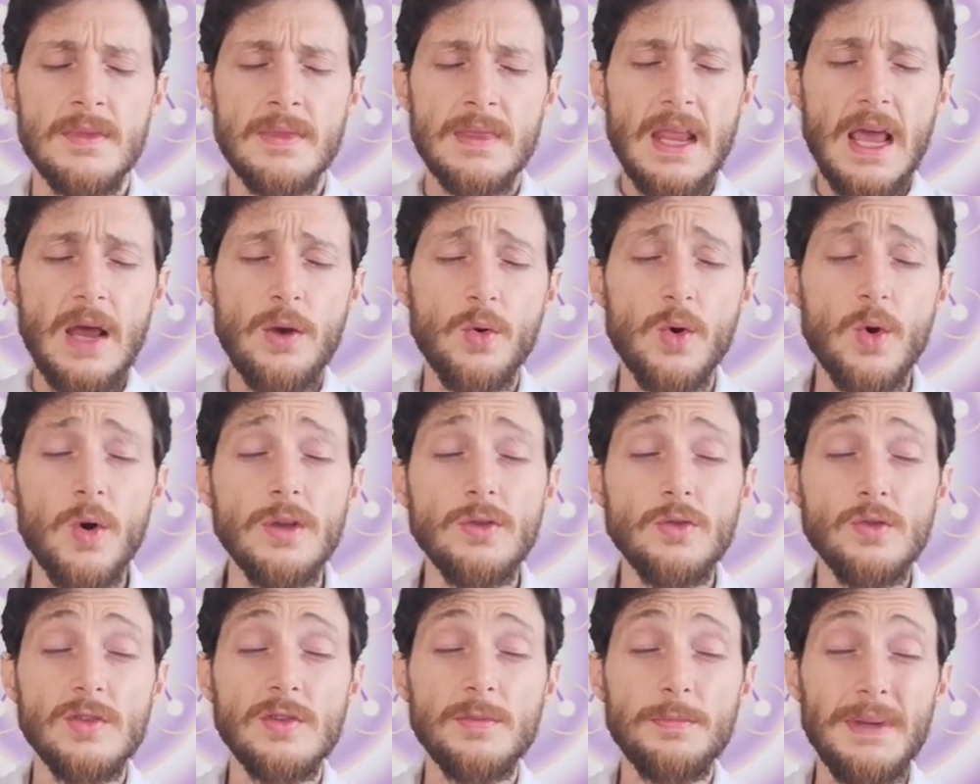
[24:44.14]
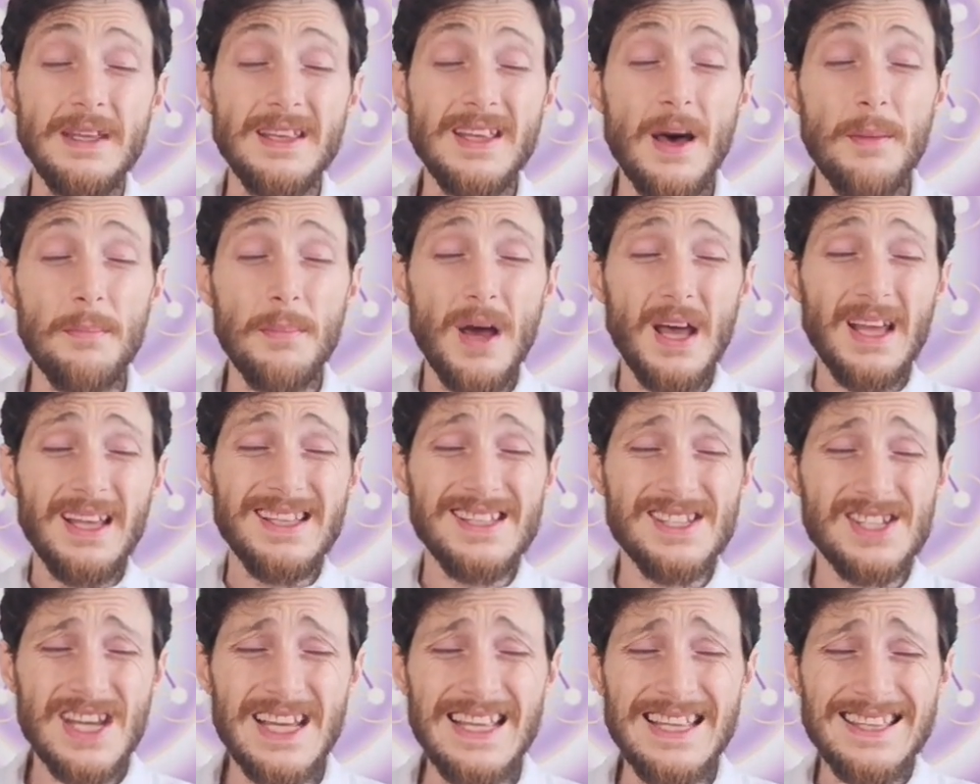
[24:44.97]
And we're going to speed up
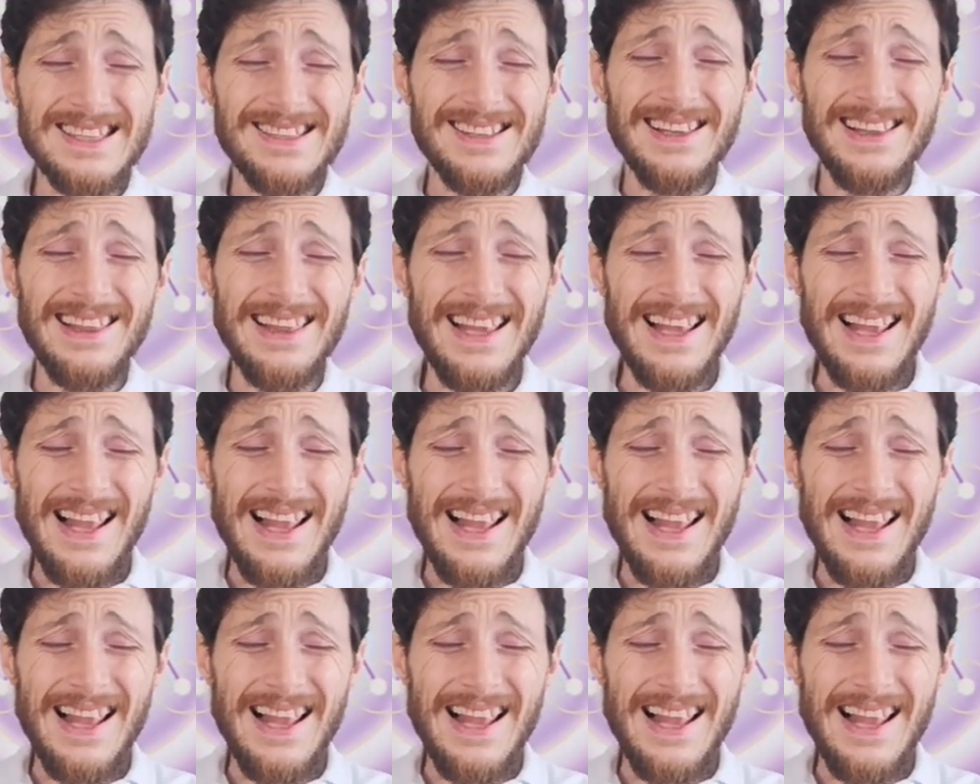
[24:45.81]
gentle